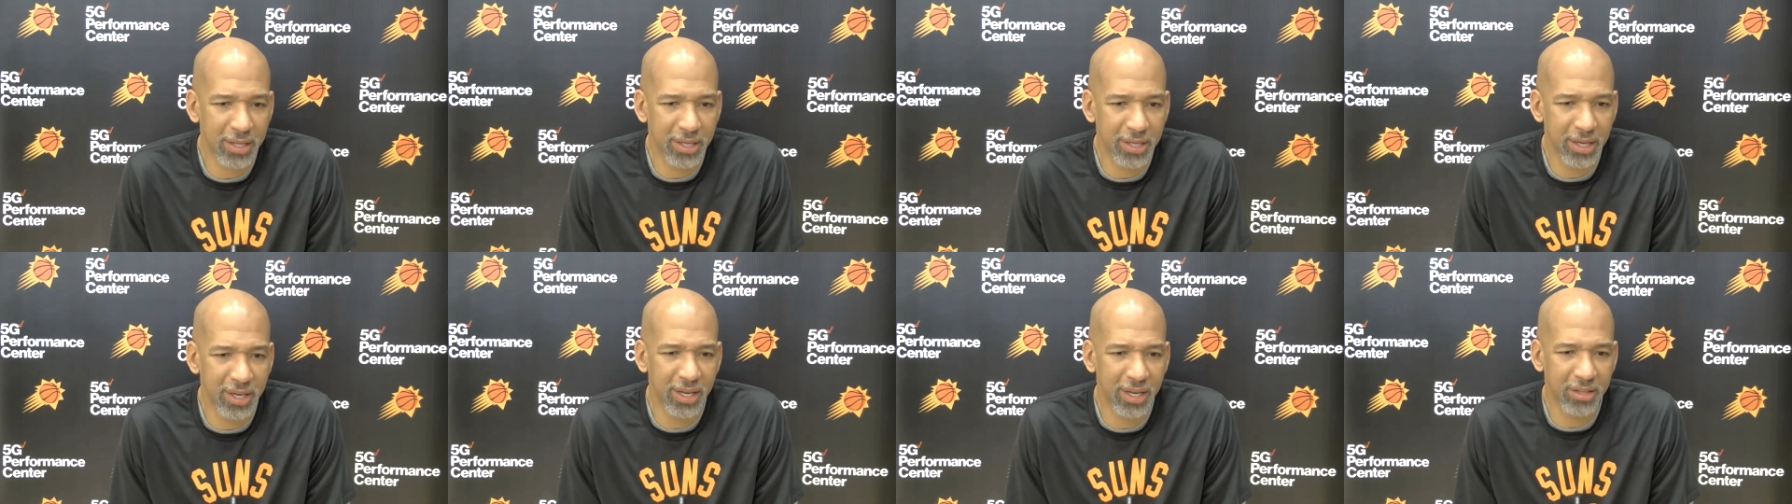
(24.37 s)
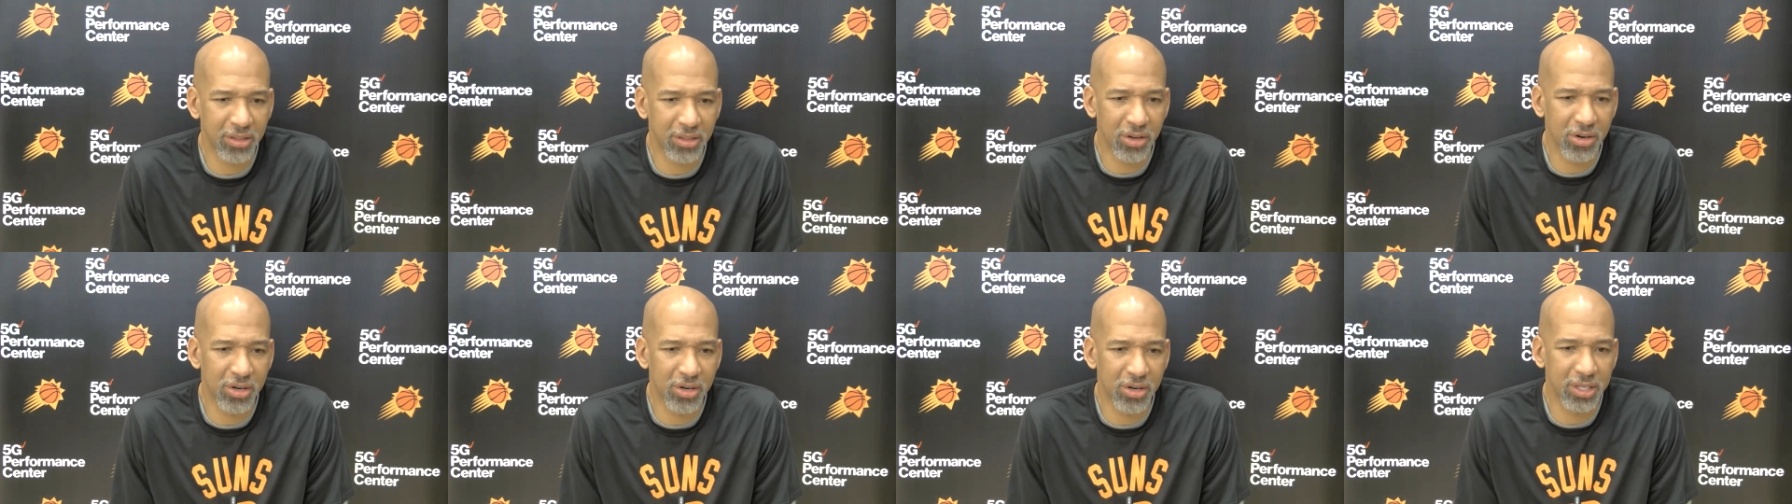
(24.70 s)
They
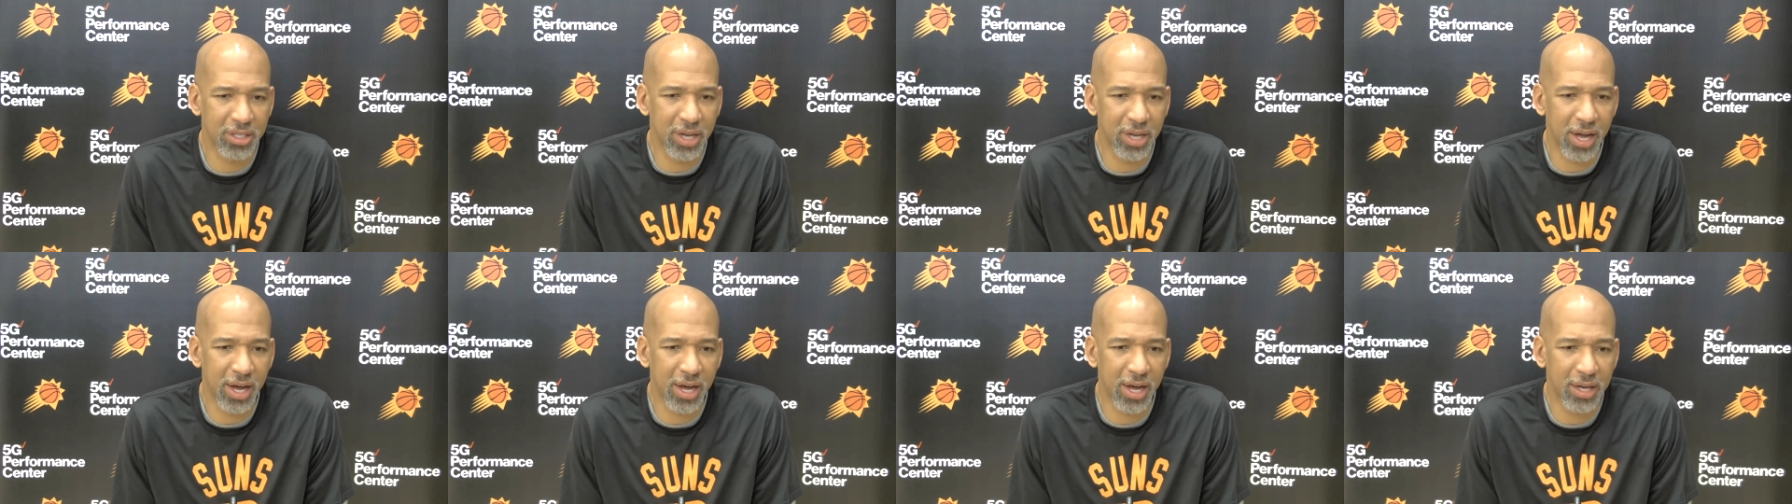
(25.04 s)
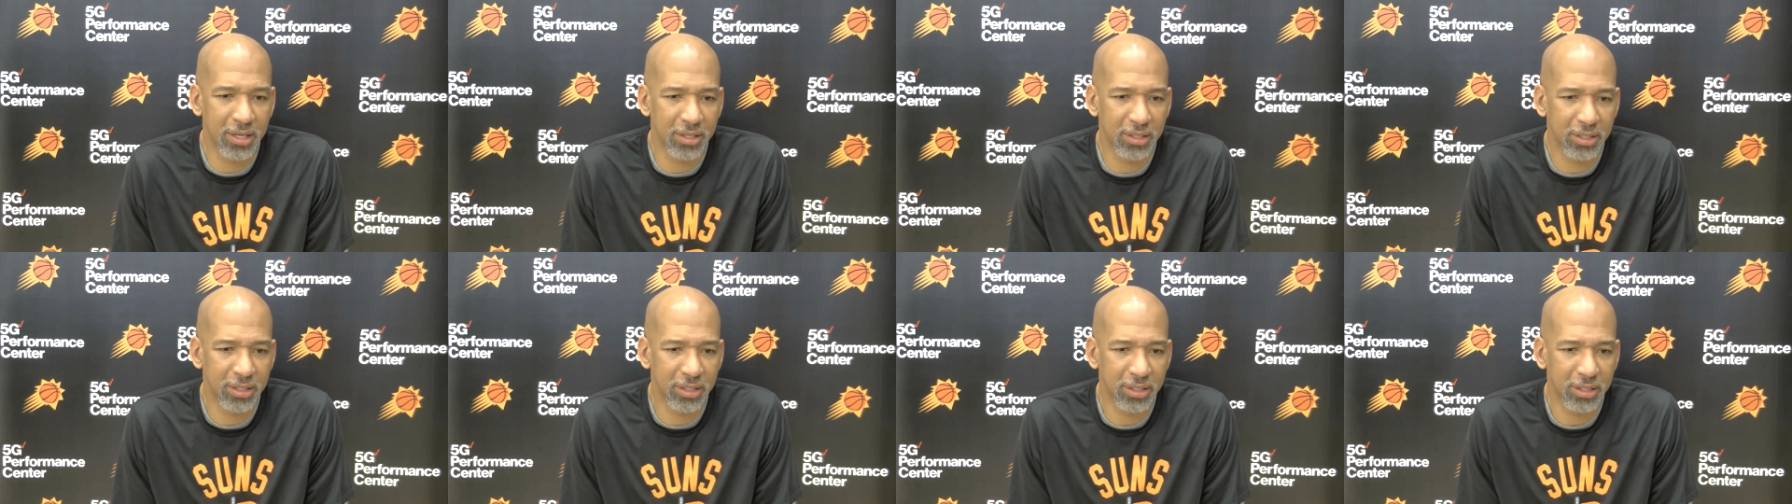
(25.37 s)
had
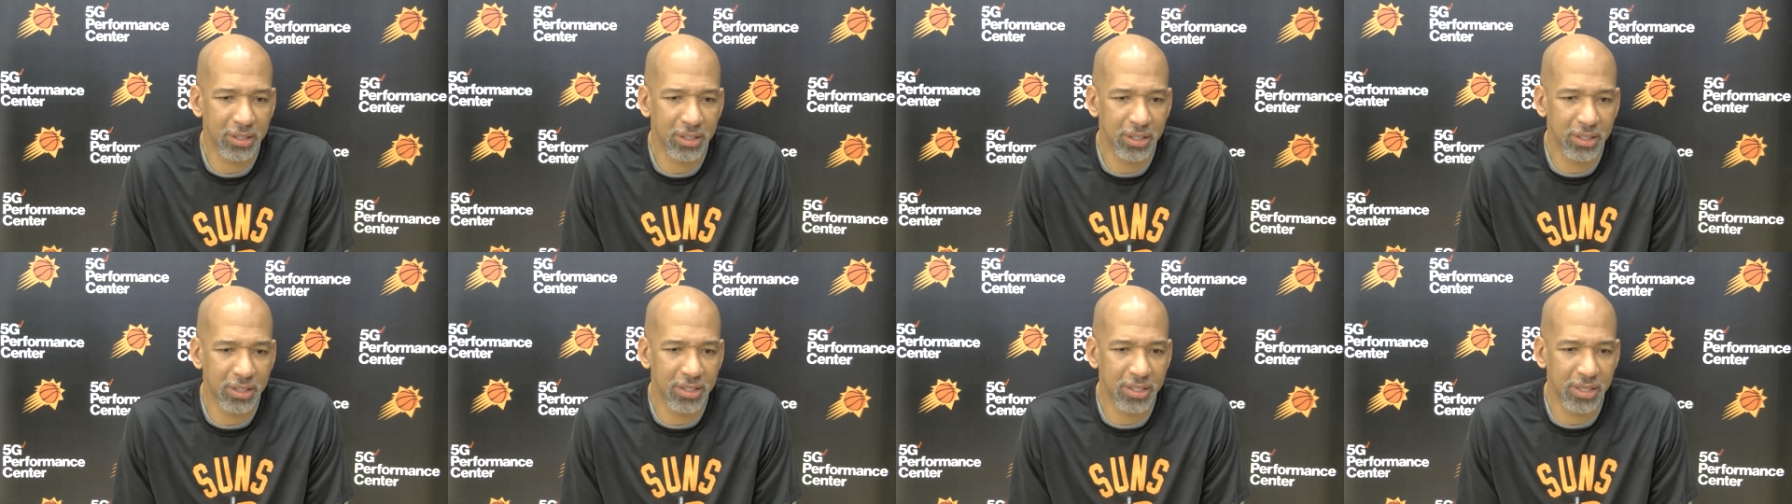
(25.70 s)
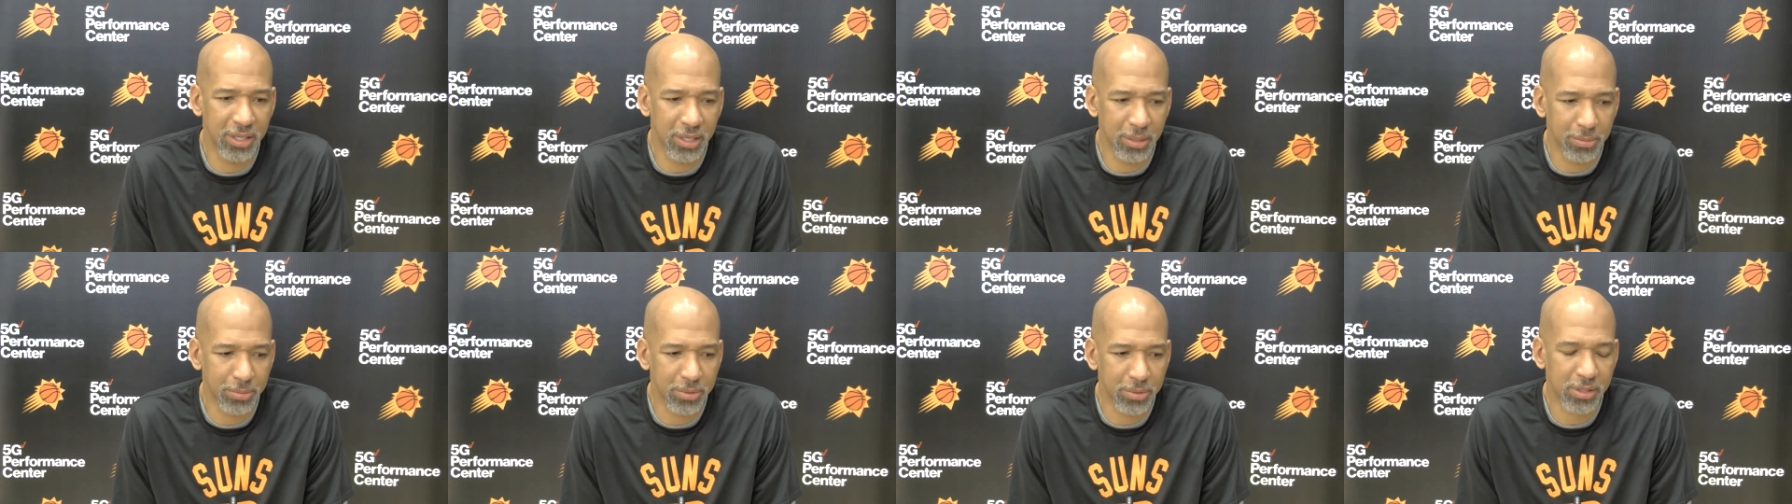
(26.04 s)
39
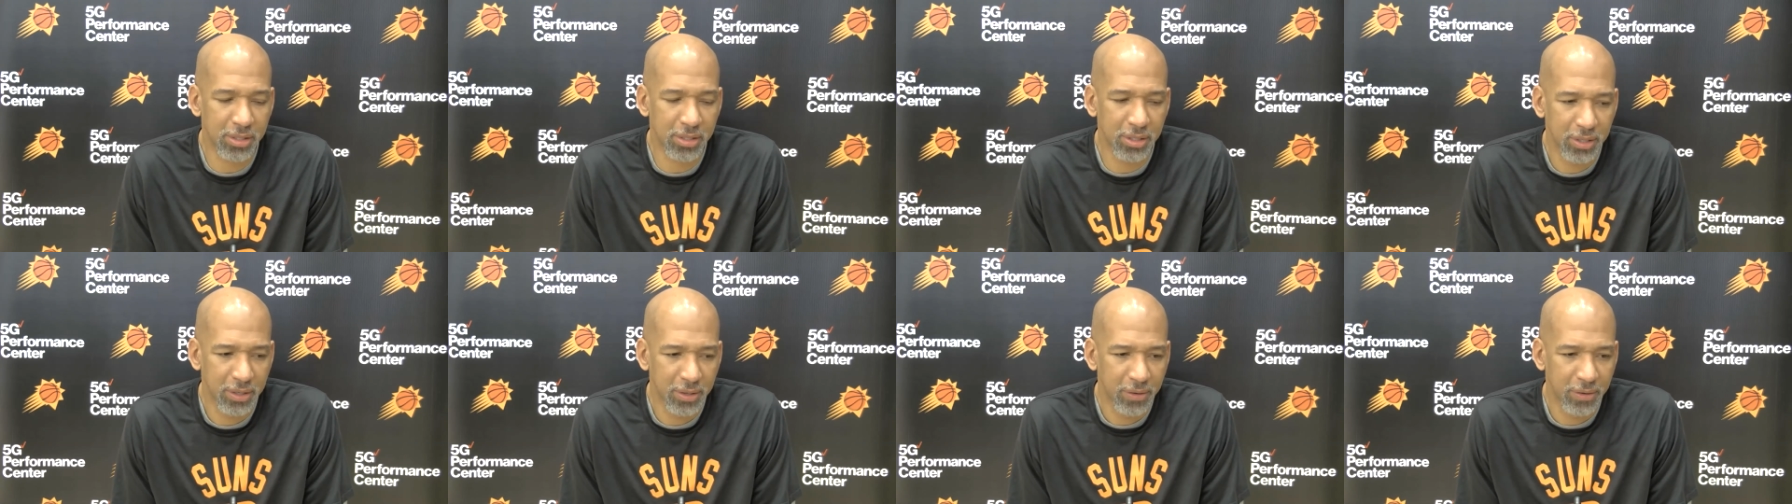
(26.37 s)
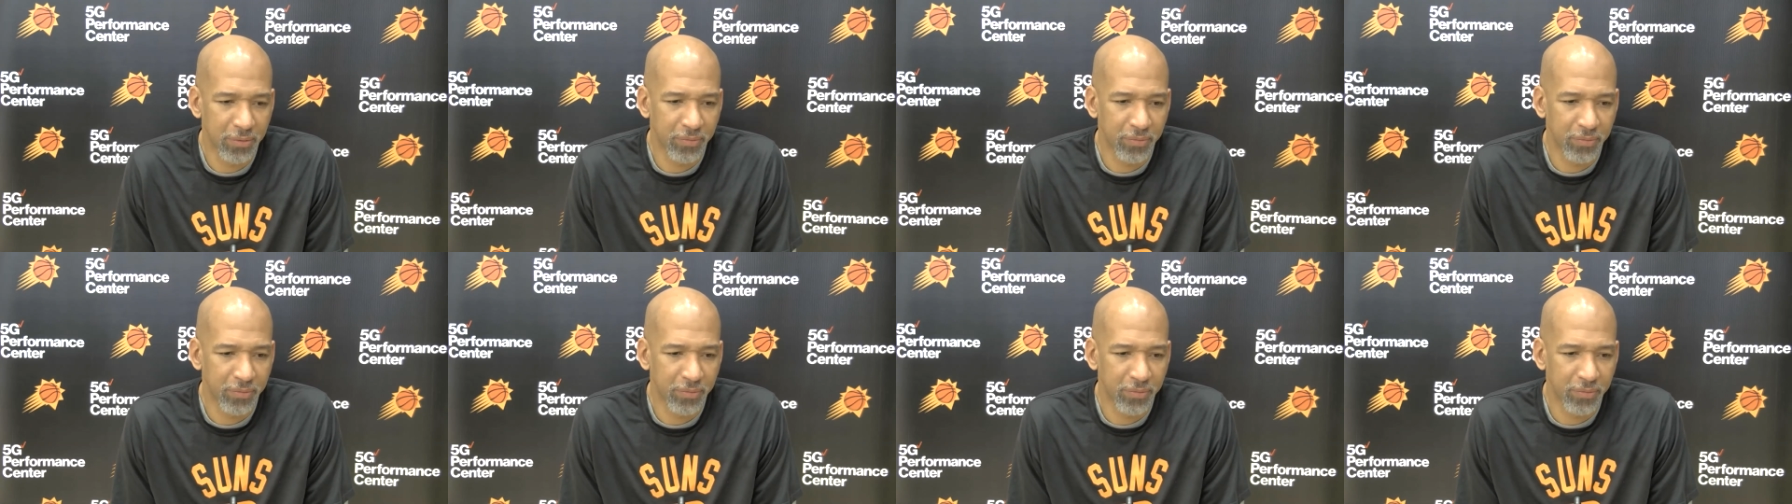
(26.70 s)
attempts